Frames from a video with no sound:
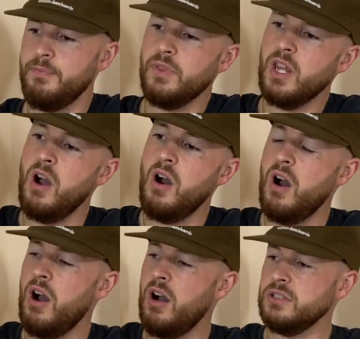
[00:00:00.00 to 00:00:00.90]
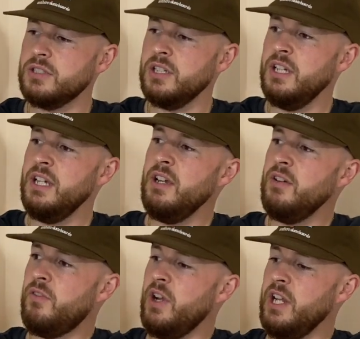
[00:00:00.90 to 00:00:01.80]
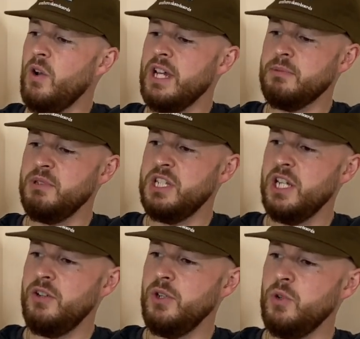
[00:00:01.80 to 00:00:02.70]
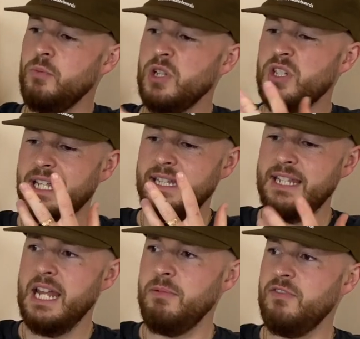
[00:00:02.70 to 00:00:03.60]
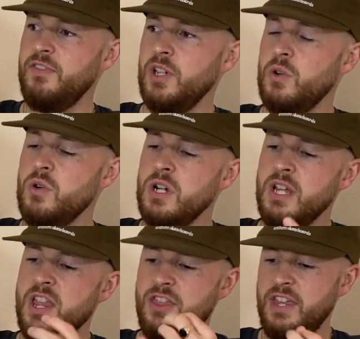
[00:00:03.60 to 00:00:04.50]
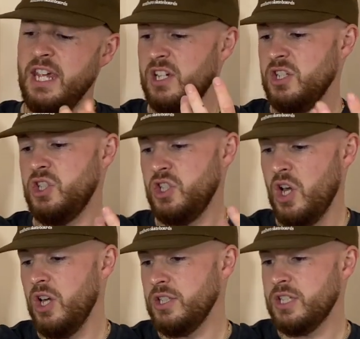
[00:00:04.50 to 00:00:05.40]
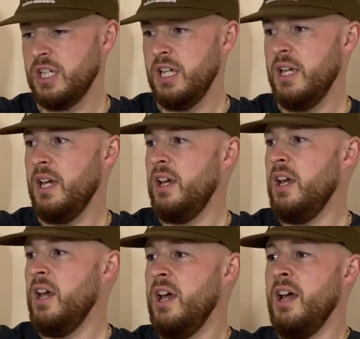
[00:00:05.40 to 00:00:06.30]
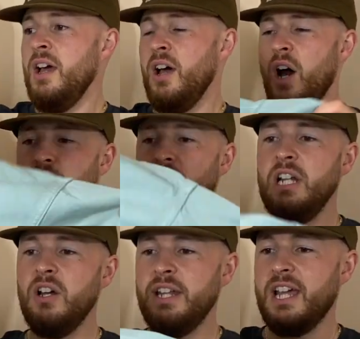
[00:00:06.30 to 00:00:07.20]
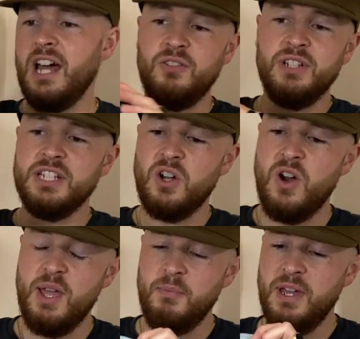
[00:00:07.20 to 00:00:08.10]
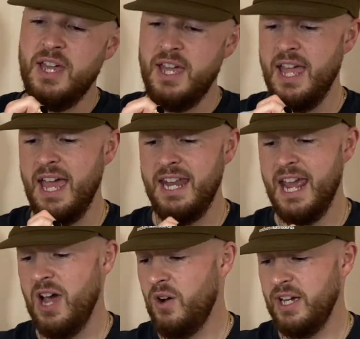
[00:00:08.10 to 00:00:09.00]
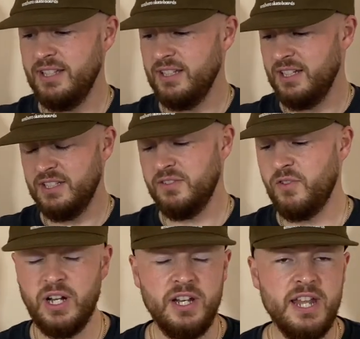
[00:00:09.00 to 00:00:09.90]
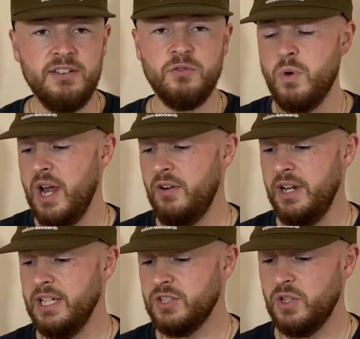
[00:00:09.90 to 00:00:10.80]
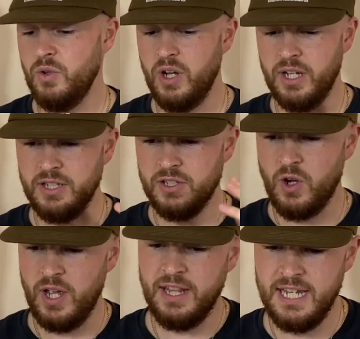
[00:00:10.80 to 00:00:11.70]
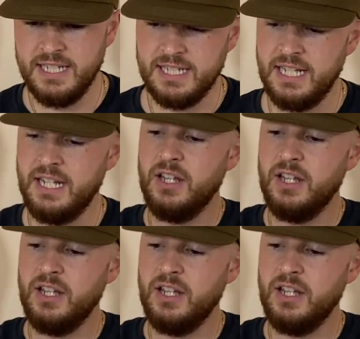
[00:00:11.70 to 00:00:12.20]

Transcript: Carhartt, very nice material, almost like a denim feel, thick shirt. I really liked the colour at the time, and now I just find I never wear it, so I'm going to dye this. And I